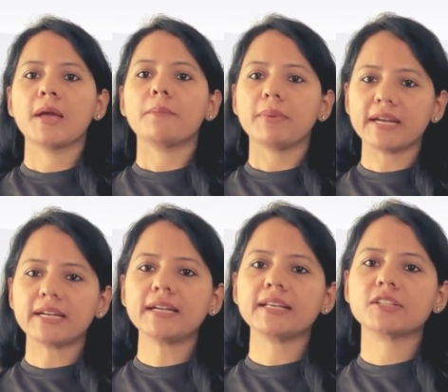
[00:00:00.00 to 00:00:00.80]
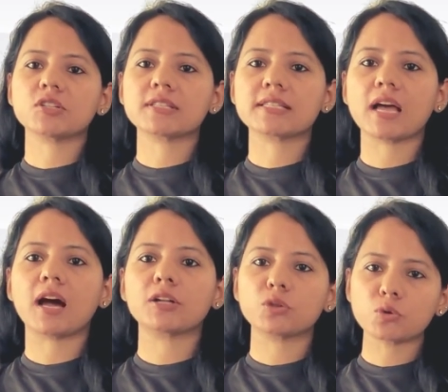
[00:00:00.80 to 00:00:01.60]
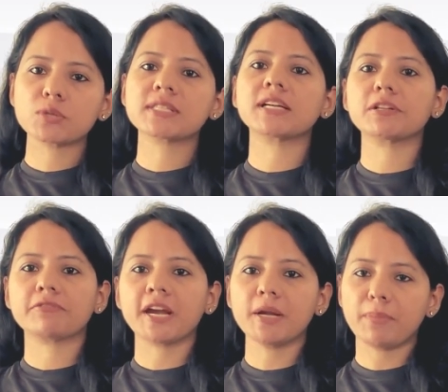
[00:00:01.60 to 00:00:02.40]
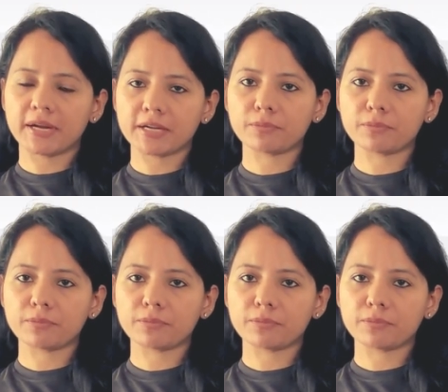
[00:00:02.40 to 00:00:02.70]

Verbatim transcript: Patent agents are those certified patent